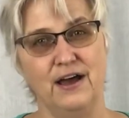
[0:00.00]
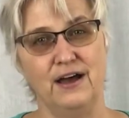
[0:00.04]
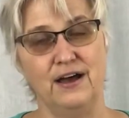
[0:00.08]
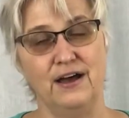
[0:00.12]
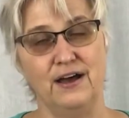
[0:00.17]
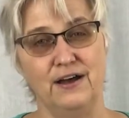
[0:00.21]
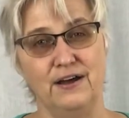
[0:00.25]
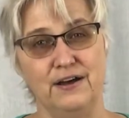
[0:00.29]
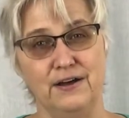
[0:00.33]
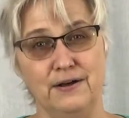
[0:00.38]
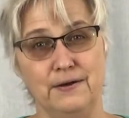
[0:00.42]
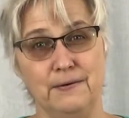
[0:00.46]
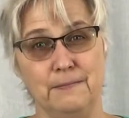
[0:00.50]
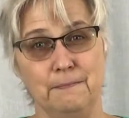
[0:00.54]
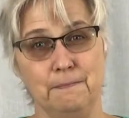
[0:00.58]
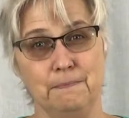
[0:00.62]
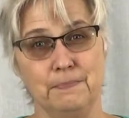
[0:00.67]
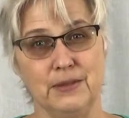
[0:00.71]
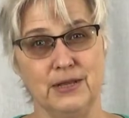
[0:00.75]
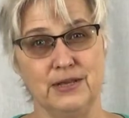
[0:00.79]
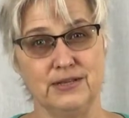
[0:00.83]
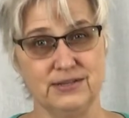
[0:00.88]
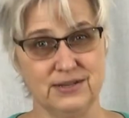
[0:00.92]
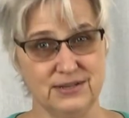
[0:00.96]

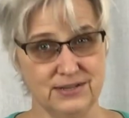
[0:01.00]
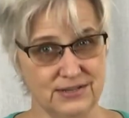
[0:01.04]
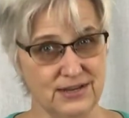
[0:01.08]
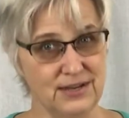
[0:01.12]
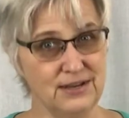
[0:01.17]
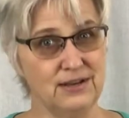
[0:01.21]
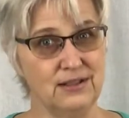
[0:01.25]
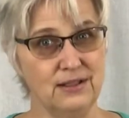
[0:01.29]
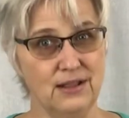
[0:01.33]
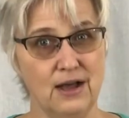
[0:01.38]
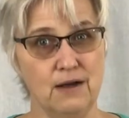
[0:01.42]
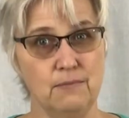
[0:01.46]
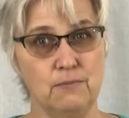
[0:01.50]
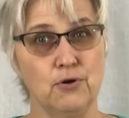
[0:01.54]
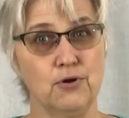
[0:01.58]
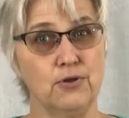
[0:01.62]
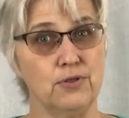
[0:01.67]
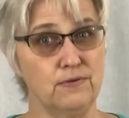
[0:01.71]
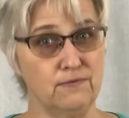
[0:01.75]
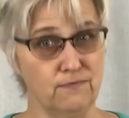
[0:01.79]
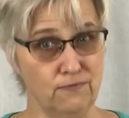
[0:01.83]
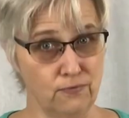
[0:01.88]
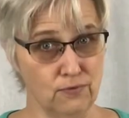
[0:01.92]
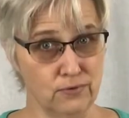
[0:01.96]
it's going to take a lot more
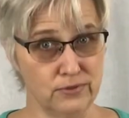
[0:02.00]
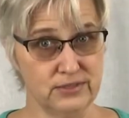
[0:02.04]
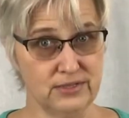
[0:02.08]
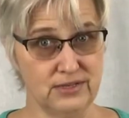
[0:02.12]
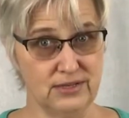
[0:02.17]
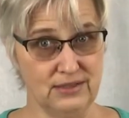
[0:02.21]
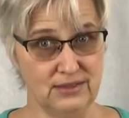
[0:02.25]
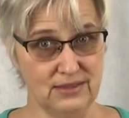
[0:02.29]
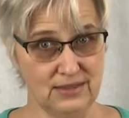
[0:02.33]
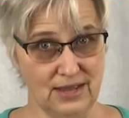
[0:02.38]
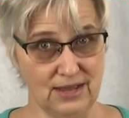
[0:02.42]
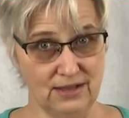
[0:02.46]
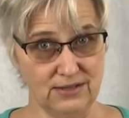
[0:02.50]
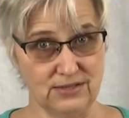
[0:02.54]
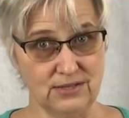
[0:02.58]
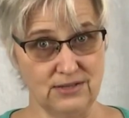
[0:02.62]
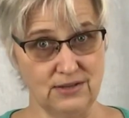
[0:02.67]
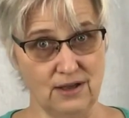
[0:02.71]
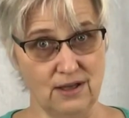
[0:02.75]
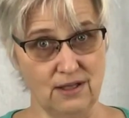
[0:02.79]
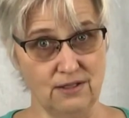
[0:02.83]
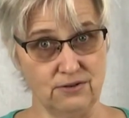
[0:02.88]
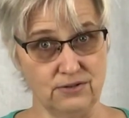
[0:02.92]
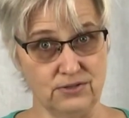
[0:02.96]
than
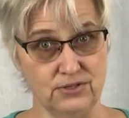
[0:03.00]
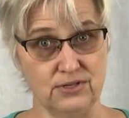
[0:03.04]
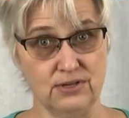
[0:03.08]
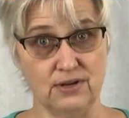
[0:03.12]
$14,000